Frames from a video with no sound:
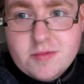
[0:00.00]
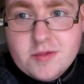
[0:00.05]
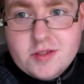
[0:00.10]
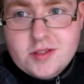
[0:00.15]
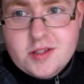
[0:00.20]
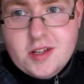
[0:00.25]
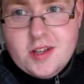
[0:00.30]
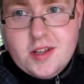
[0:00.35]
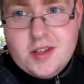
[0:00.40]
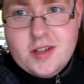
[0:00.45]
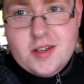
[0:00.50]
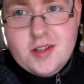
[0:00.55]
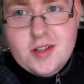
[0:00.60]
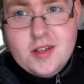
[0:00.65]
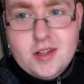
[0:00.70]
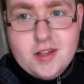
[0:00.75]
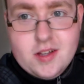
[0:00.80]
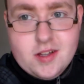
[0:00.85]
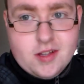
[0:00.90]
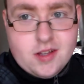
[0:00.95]
See
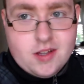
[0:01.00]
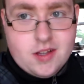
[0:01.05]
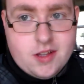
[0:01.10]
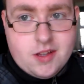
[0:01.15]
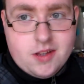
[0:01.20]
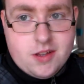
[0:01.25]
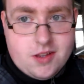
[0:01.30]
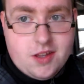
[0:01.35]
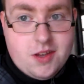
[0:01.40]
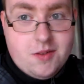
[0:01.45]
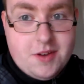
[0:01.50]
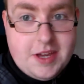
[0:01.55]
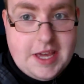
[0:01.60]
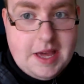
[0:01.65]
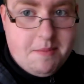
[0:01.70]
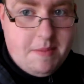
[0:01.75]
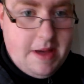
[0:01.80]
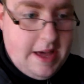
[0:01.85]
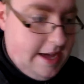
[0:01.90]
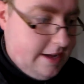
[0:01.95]
when
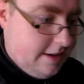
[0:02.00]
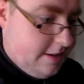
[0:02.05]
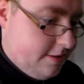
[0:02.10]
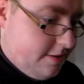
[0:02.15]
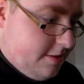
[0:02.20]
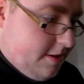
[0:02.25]
we get back.